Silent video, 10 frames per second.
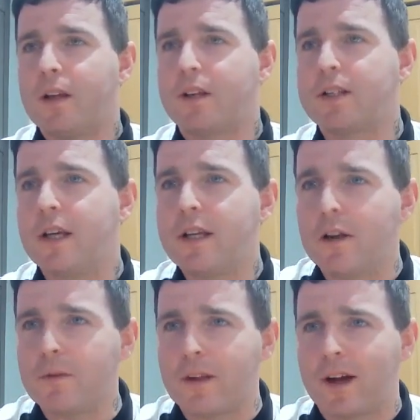It's
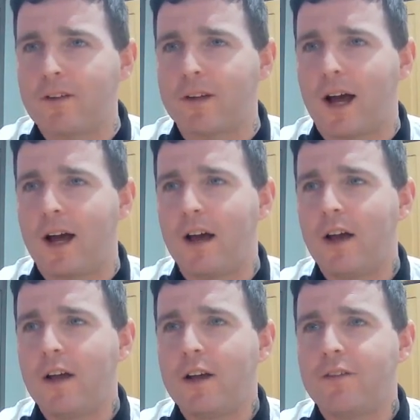Coutinho's wage. Thanks for that.
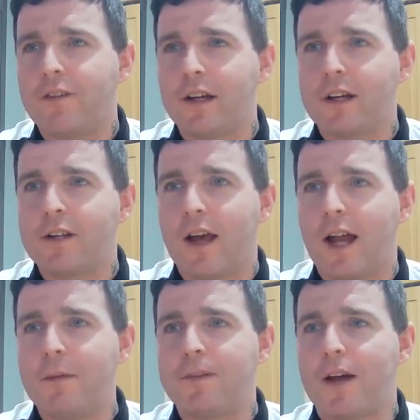Thinking the same.